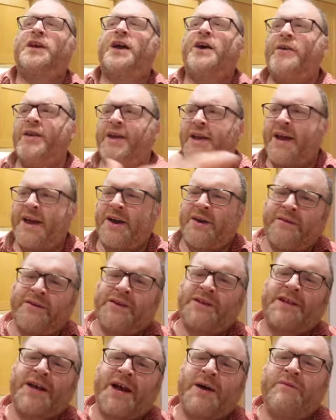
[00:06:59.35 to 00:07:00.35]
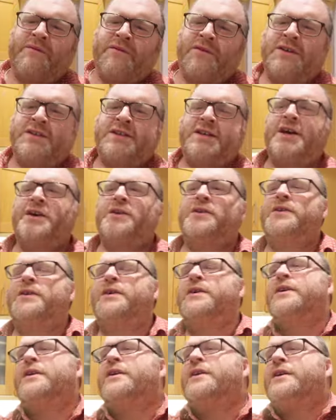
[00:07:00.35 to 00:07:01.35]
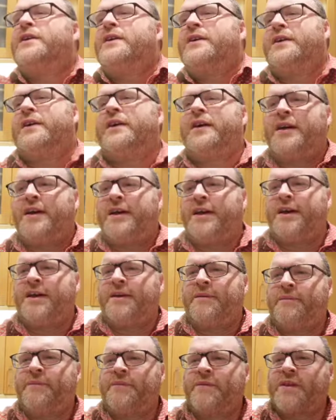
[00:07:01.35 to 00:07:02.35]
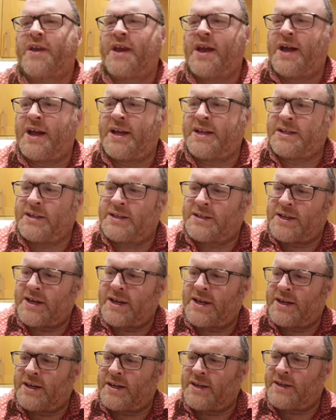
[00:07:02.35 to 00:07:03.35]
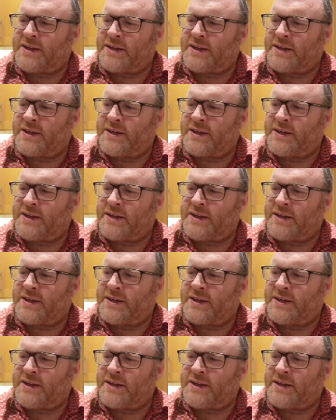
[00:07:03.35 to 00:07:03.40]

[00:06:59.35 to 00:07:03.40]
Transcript: going out of his comfort zone and